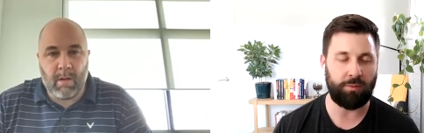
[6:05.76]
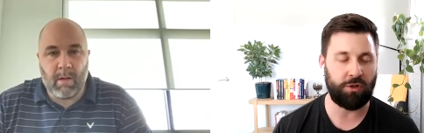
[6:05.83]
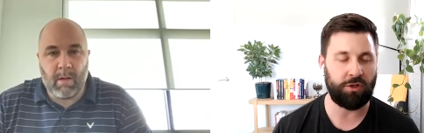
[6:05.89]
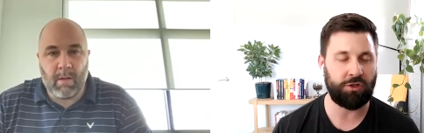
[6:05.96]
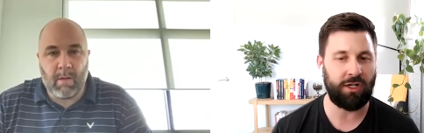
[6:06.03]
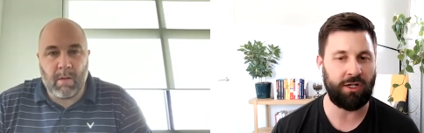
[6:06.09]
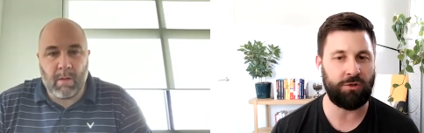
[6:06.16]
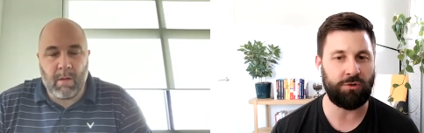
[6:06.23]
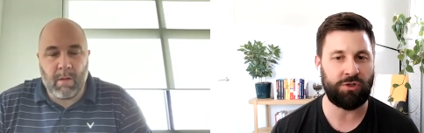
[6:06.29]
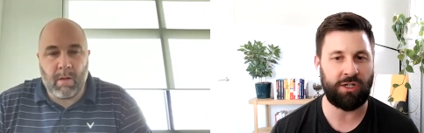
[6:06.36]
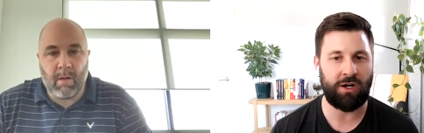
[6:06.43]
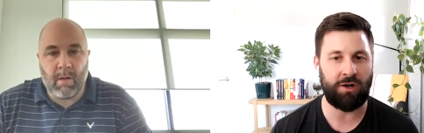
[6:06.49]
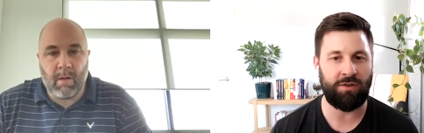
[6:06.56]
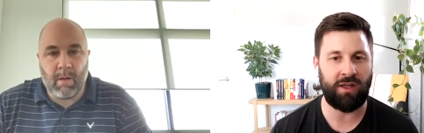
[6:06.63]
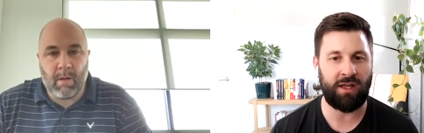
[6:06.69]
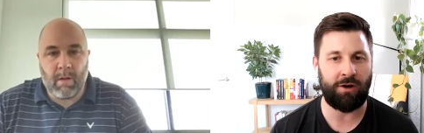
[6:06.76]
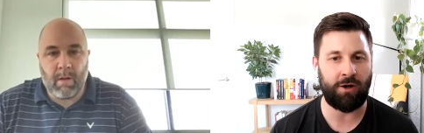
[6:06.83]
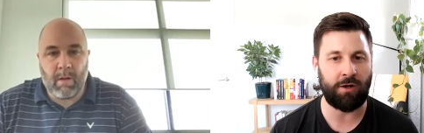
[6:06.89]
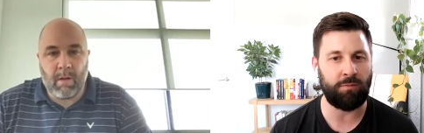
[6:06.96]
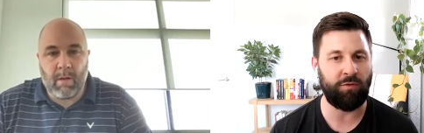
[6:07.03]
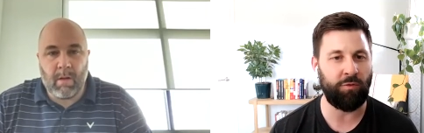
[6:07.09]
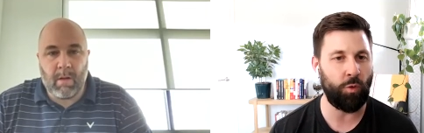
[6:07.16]
Speaker 1: appreciate you sharing that,
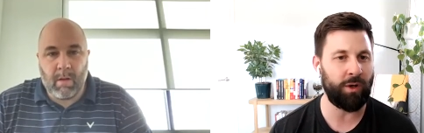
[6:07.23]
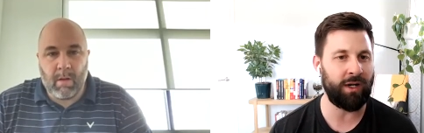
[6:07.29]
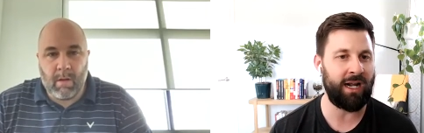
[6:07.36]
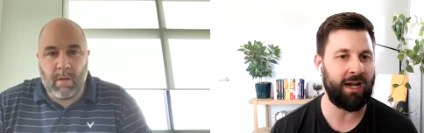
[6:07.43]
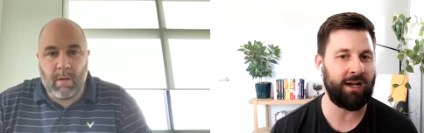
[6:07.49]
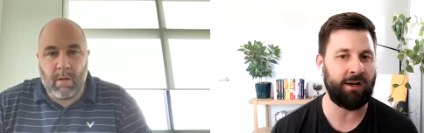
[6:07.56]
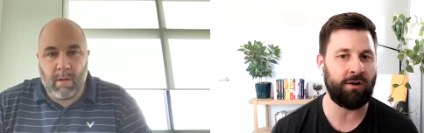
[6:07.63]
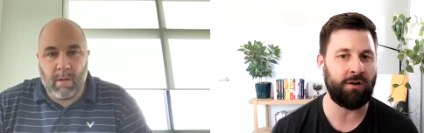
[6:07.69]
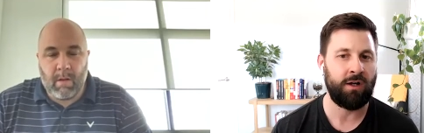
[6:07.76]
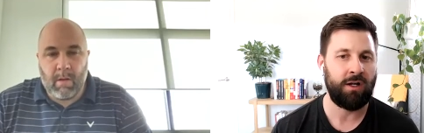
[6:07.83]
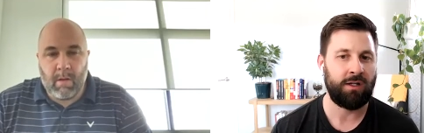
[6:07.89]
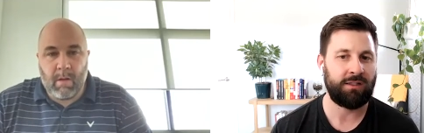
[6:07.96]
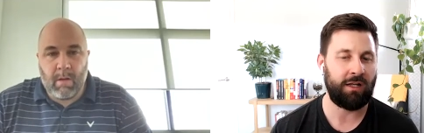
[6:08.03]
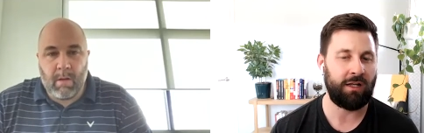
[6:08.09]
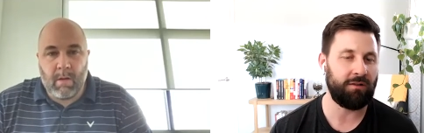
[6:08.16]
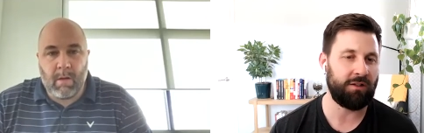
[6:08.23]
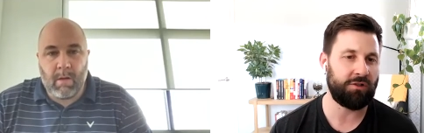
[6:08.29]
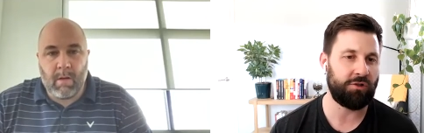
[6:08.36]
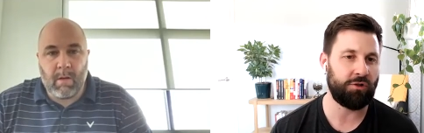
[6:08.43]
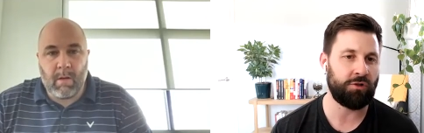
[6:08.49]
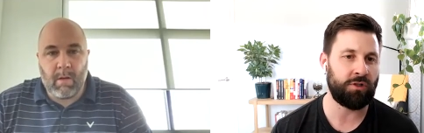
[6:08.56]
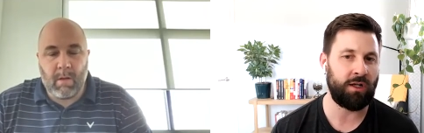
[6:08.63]
Eric. Before we get out of here, tell
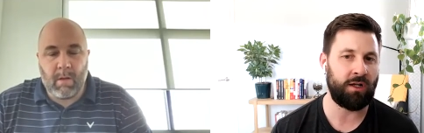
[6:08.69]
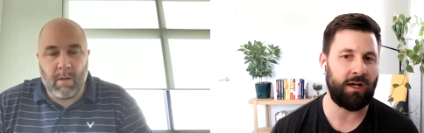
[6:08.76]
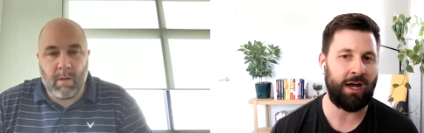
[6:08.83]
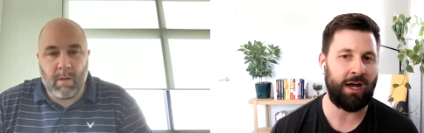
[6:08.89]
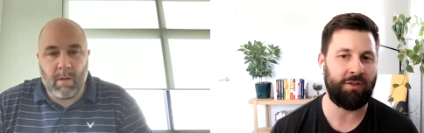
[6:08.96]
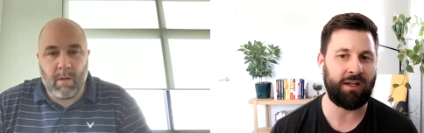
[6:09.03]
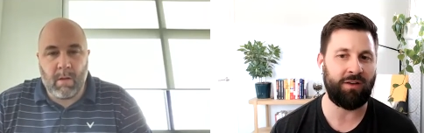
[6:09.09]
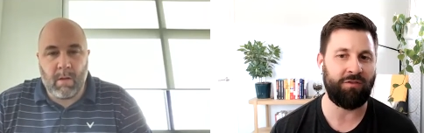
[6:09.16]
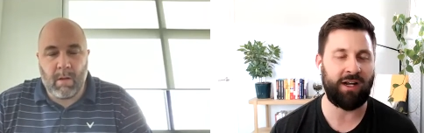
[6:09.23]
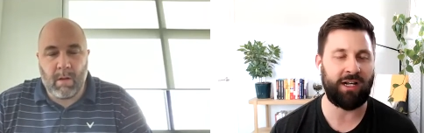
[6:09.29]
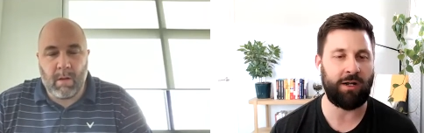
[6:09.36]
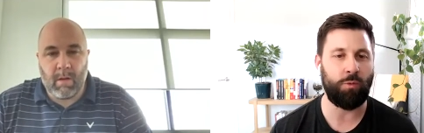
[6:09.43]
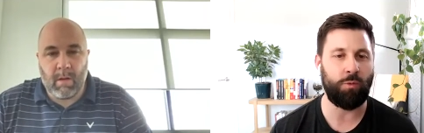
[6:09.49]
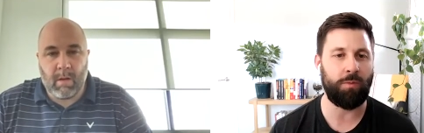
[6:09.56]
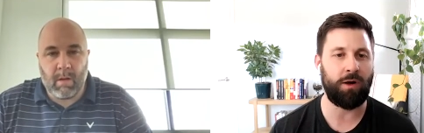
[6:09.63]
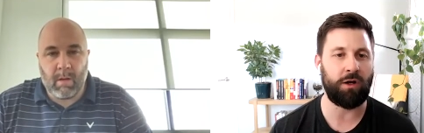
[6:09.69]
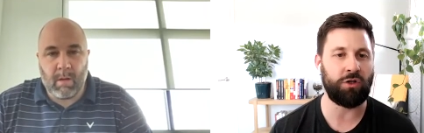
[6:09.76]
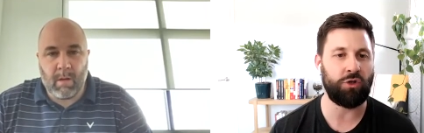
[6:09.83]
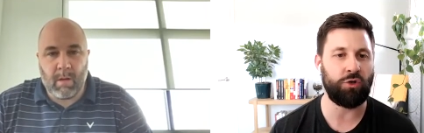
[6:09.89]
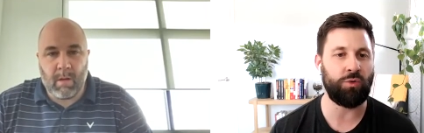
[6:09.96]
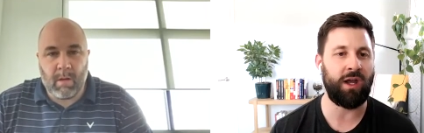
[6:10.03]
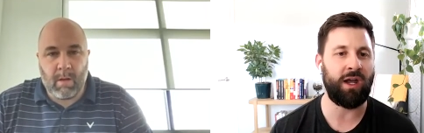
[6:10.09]
listeners how they can find out more
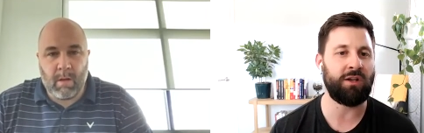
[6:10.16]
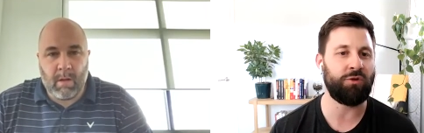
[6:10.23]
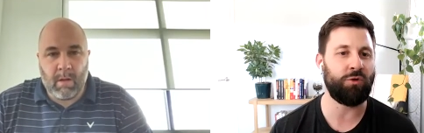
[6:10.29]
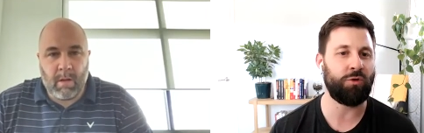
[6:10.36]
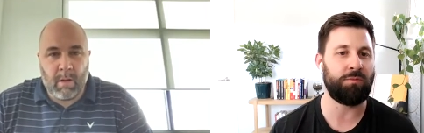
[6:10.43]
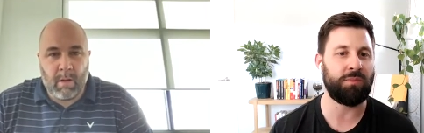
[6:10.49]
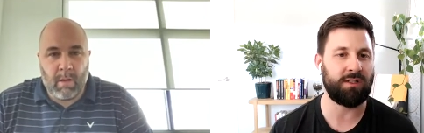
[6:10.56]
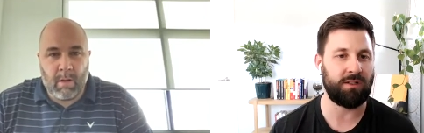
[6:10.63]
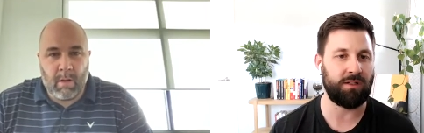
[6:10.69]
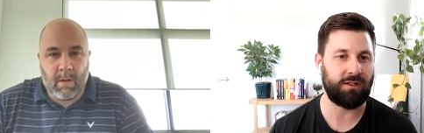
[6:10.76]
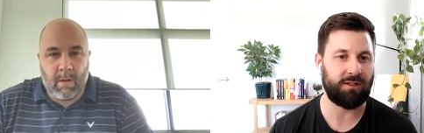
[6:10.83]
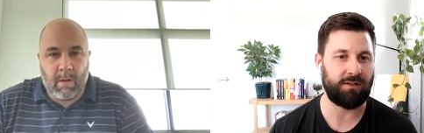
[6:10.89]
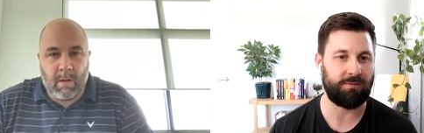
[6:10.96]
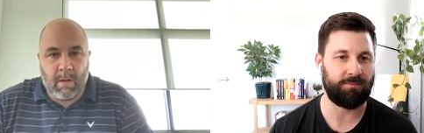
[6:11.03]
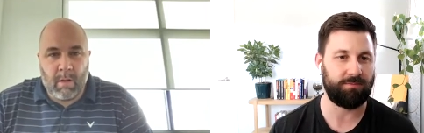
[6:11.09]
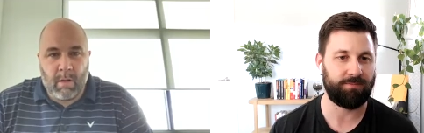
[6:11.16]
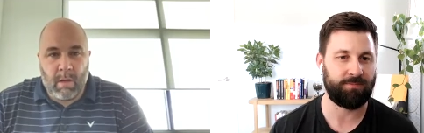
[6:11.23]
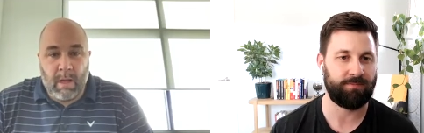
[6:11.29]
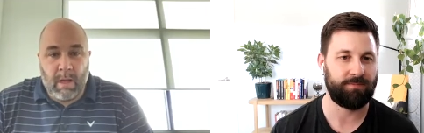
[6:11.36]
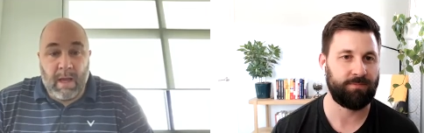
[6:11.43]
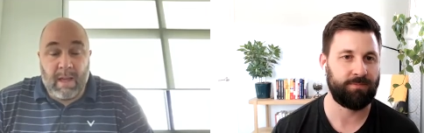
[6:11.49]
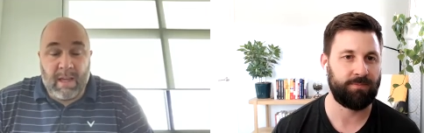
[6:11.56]
about you and your business.
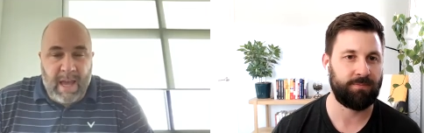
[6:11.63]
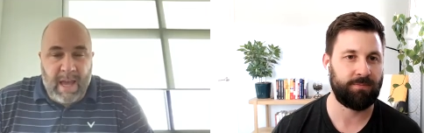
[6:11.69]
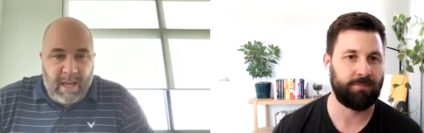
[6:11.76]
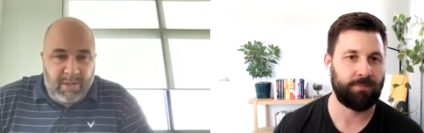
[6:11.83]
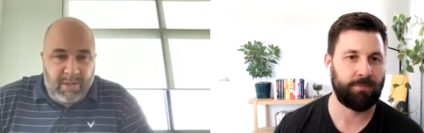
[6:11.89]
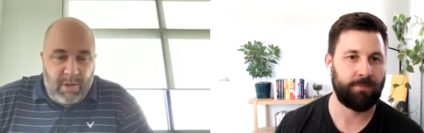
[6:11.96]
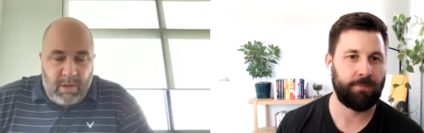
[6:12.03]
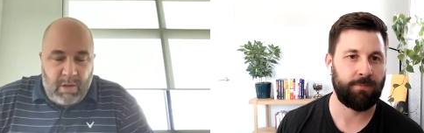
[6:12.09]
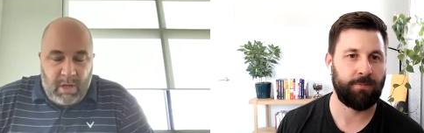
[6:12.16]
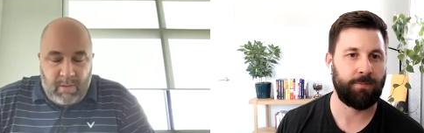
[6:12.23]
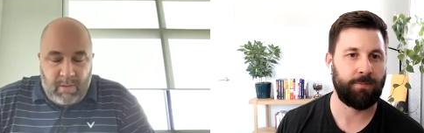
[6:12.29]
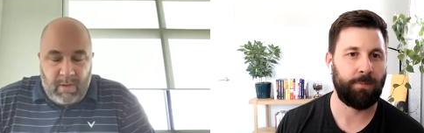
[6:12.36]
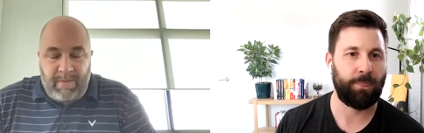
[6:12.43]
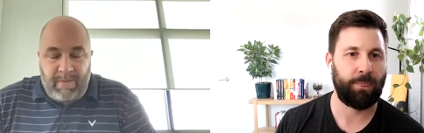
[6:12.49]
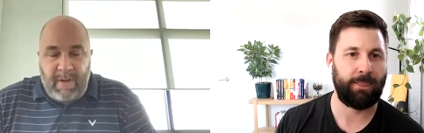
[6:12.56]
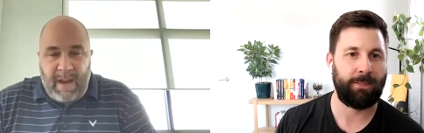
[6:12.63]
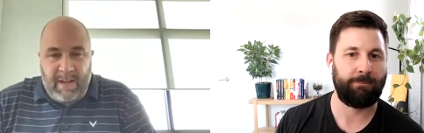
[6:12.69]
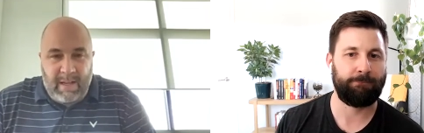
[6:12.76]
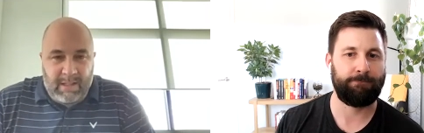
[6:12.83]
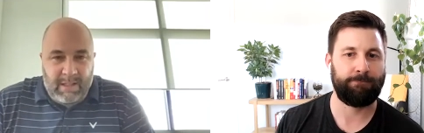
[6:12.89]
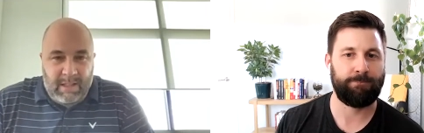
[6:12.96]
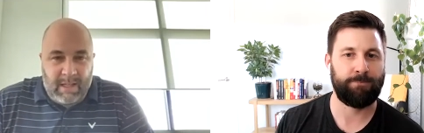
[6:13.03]
Speaker 2: Yeah. So you can
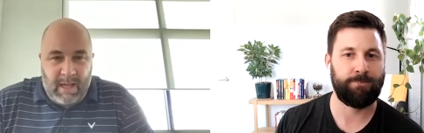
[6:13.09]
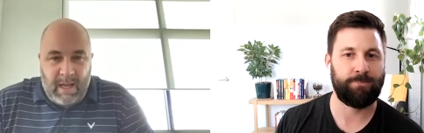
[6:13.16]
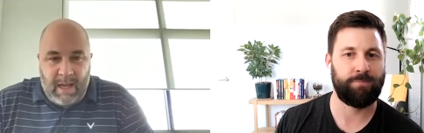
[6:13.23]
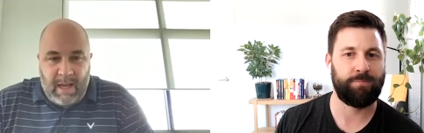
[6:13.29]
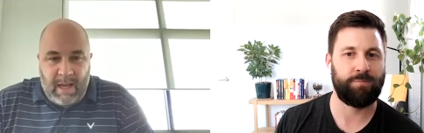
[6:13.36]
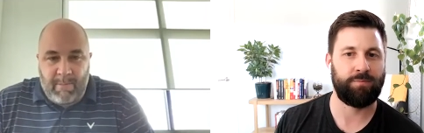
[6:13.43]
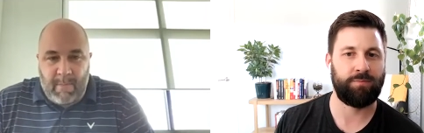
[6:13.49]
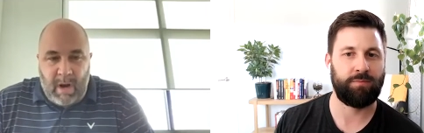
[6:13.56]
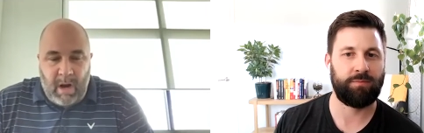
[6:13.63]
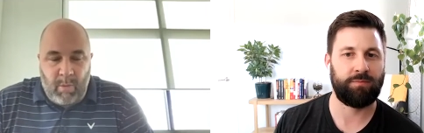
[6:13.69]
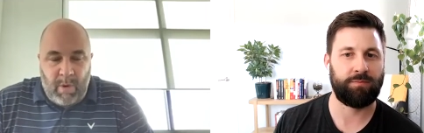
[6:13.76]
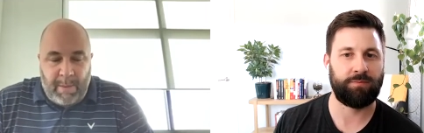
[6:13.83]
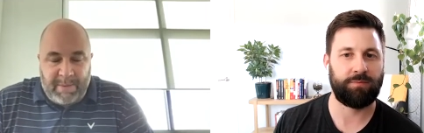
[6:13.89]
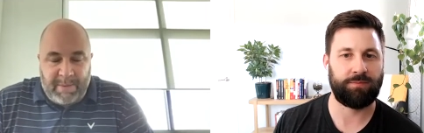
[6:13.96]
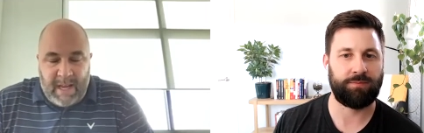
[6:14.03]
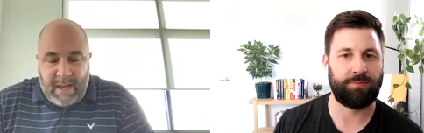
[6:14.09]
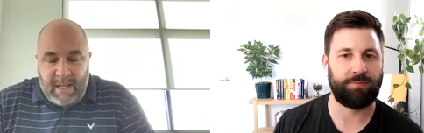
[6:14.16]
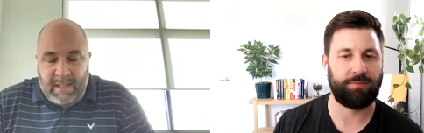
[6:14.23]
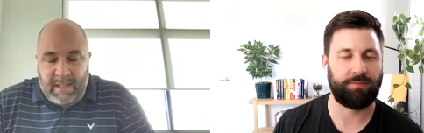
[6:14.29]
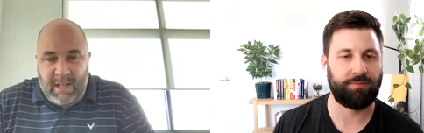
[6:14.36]
find us. Our website is